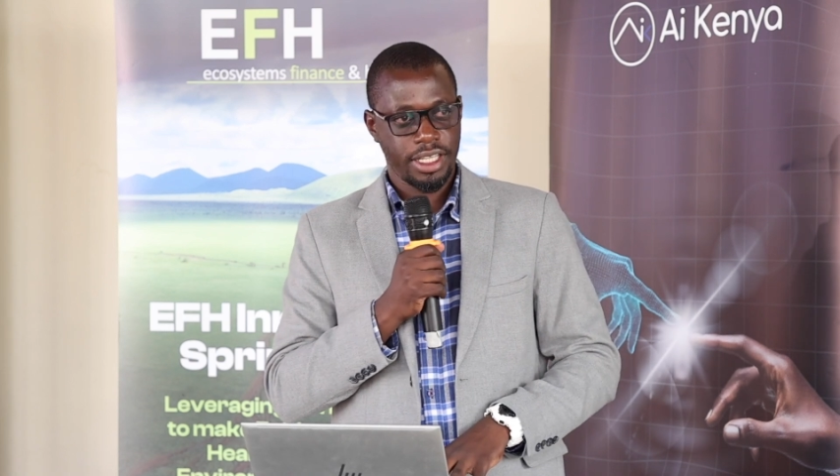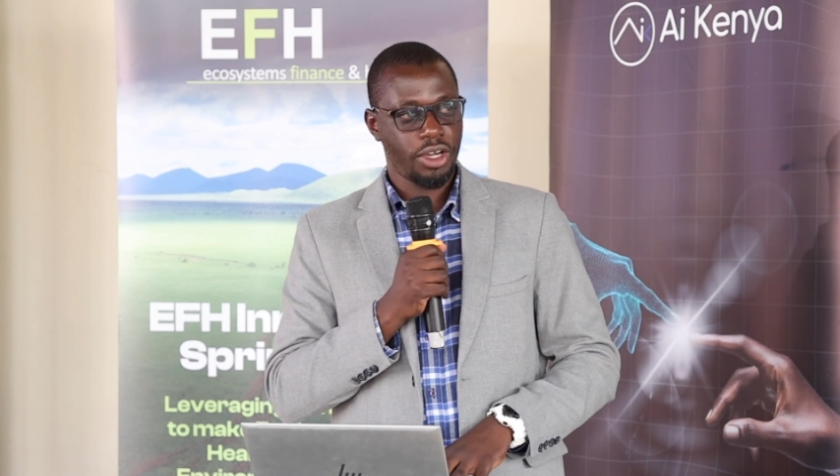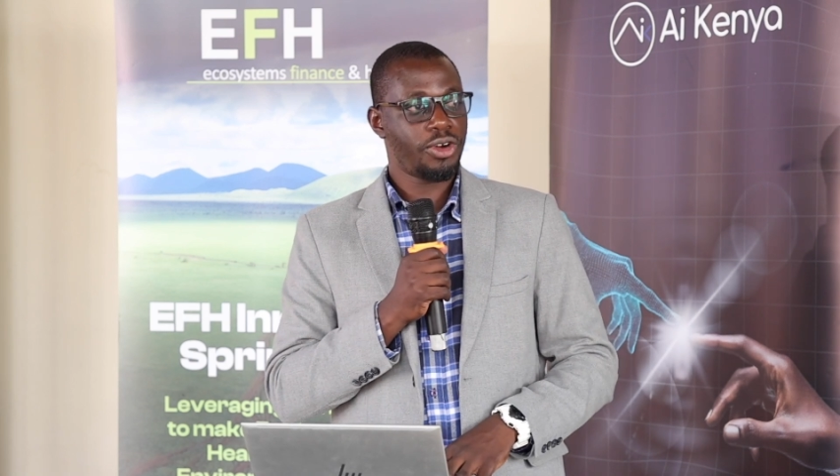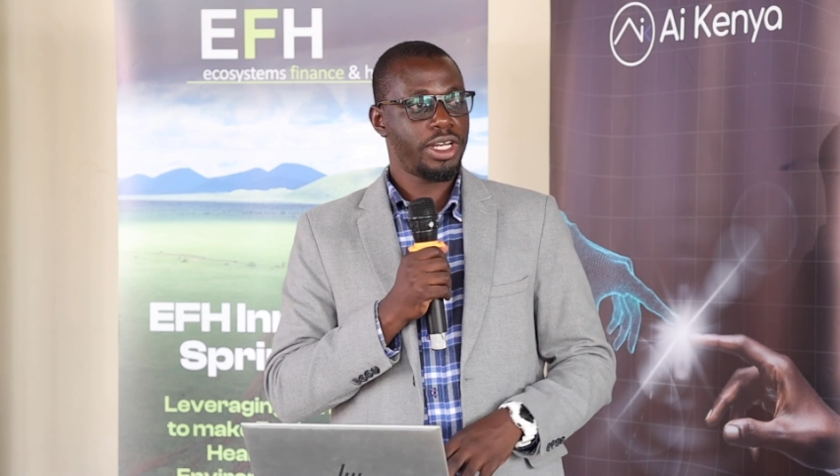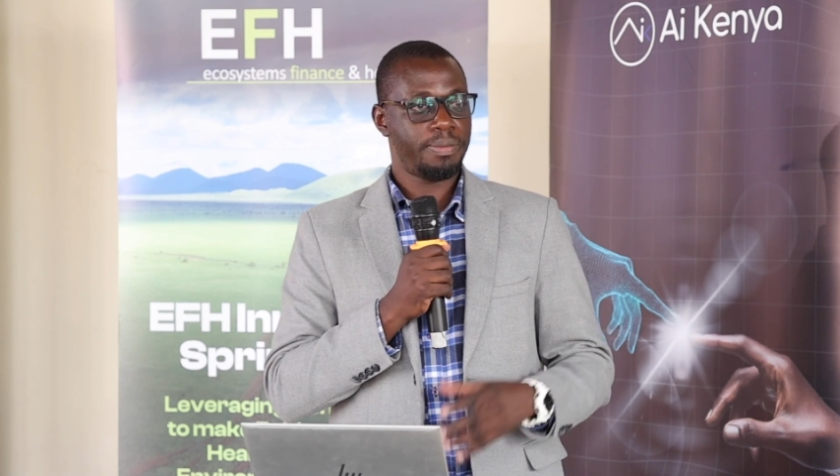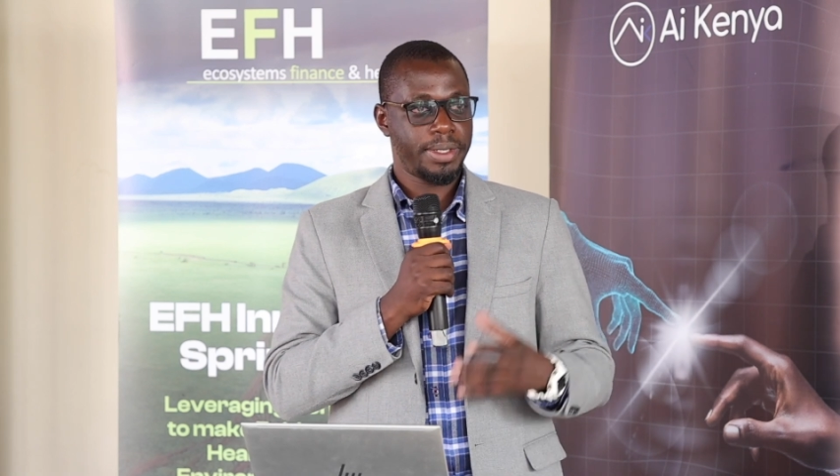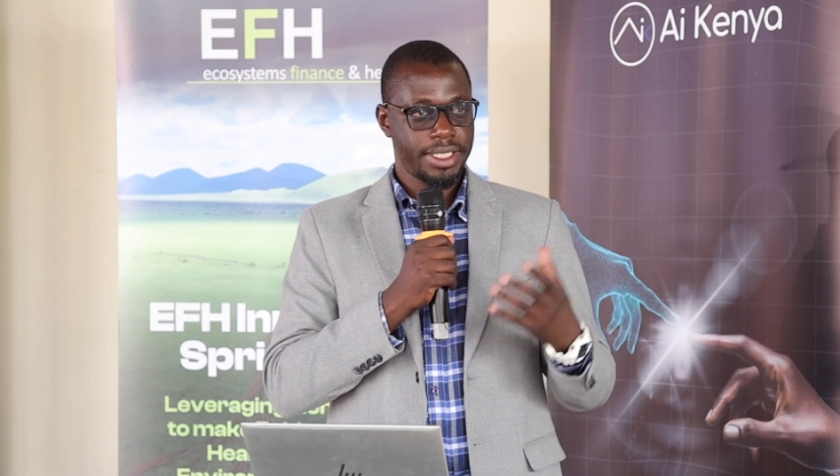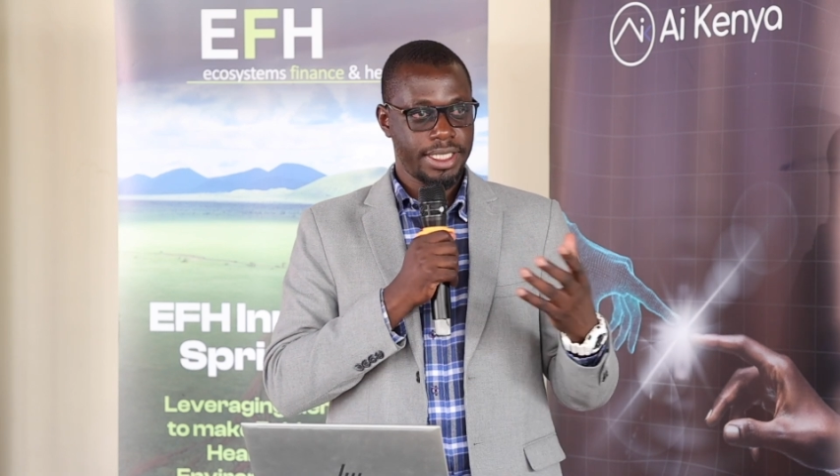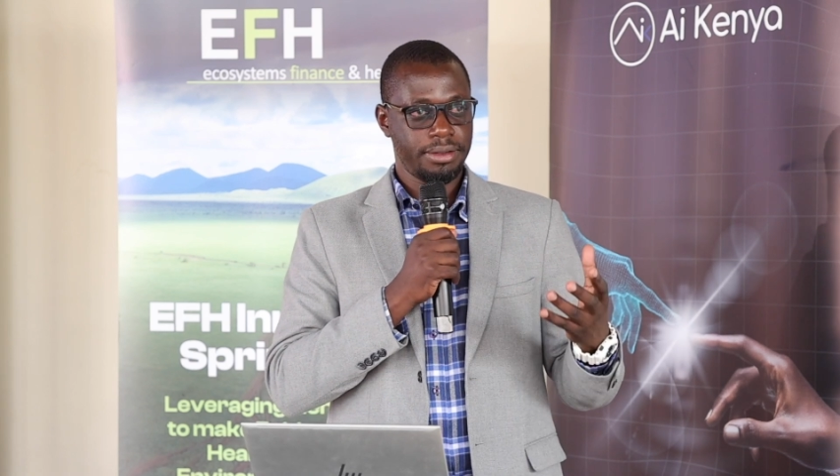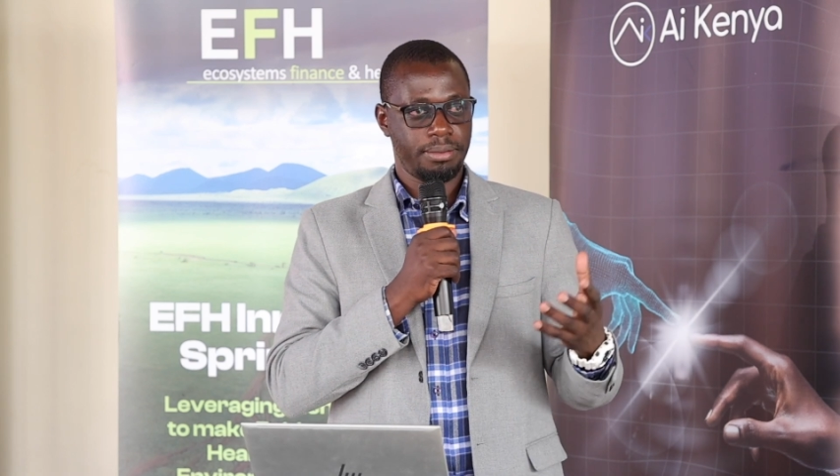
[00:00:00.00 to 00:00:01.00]
the
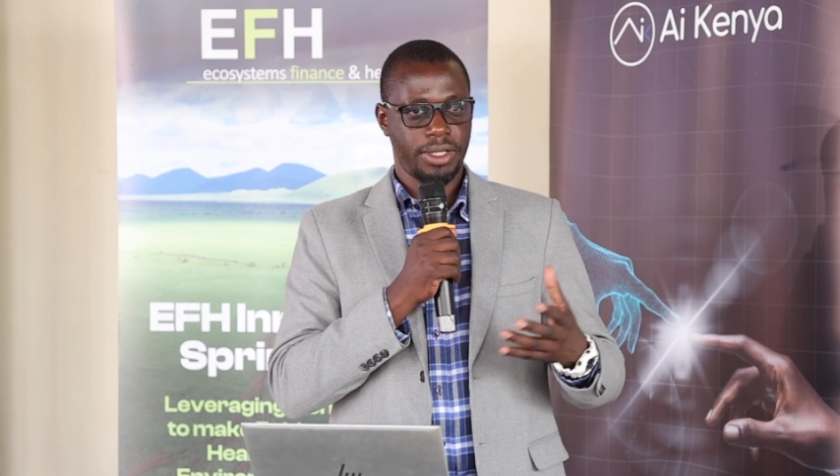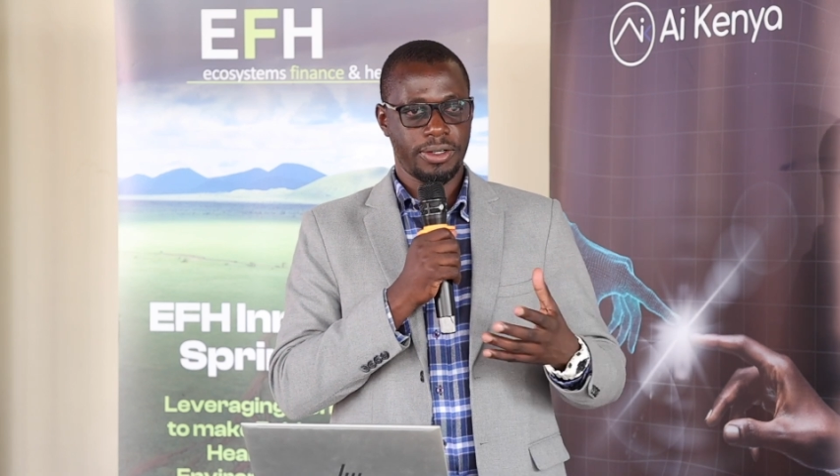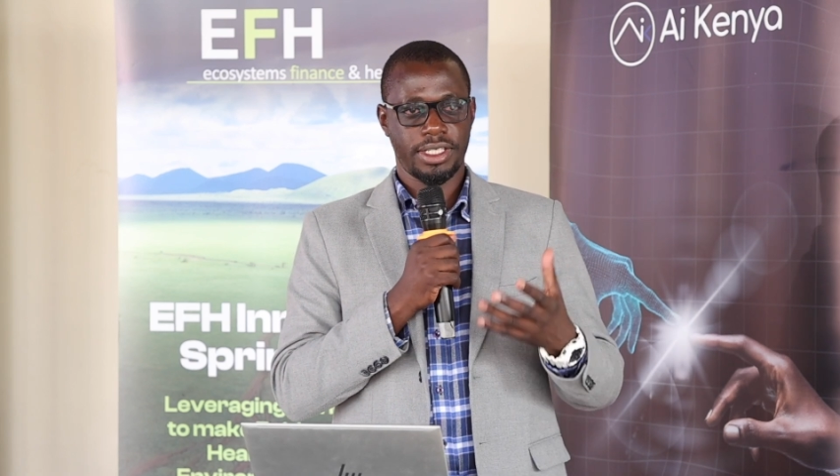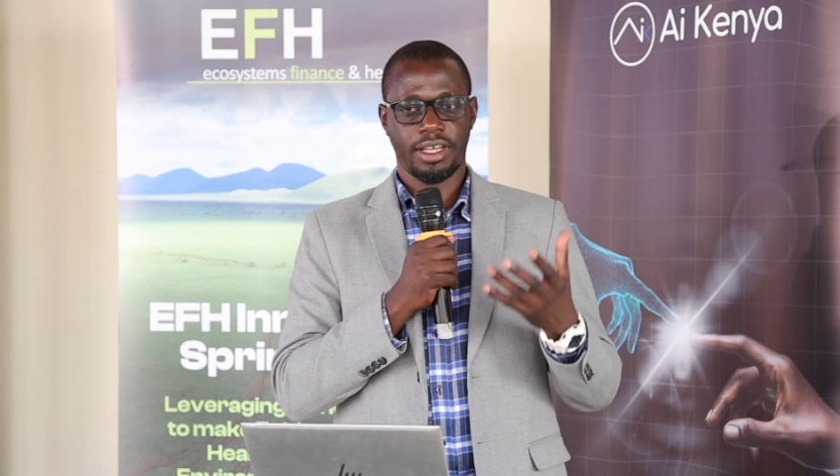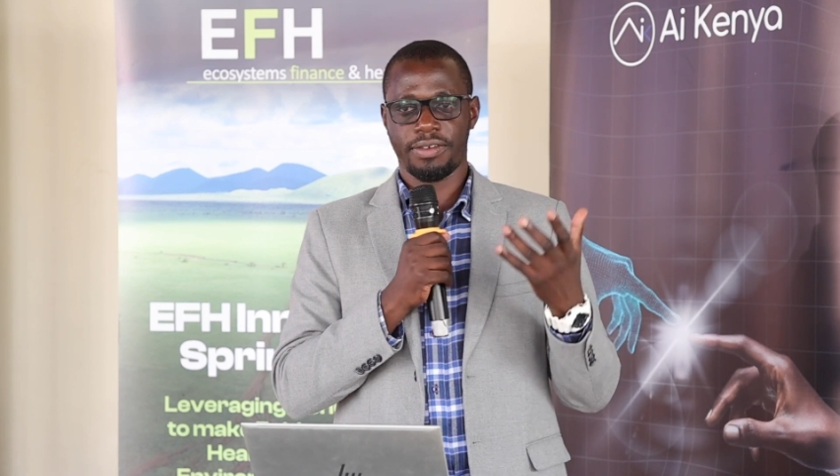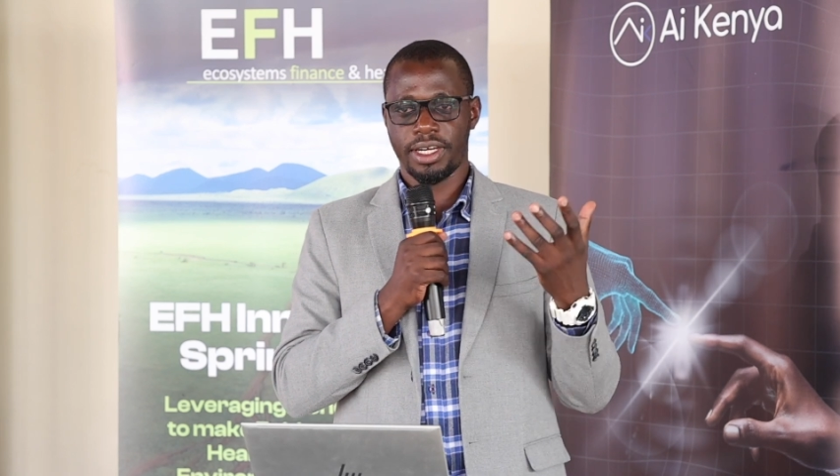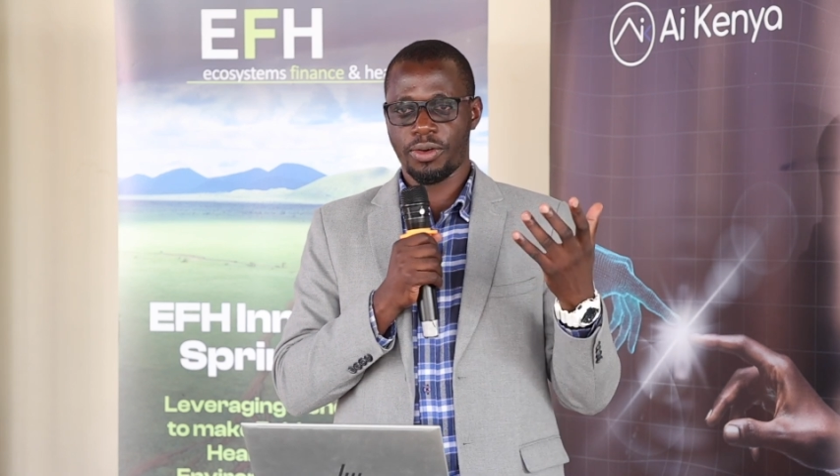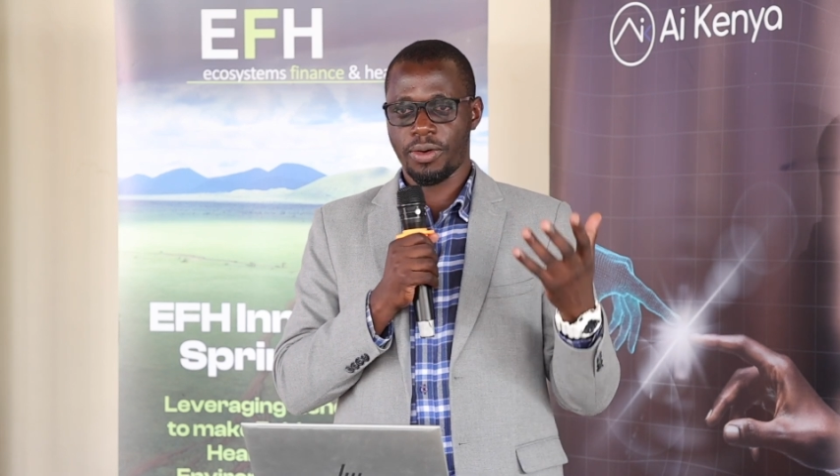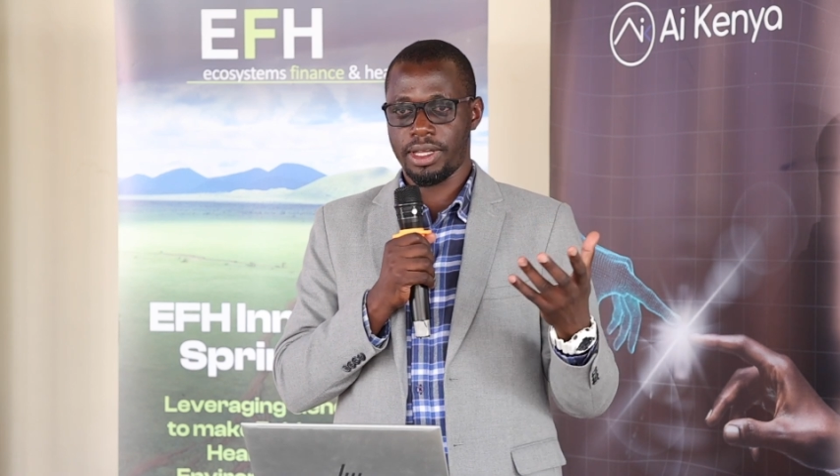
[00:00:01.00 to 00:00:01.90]
ODPC because they are very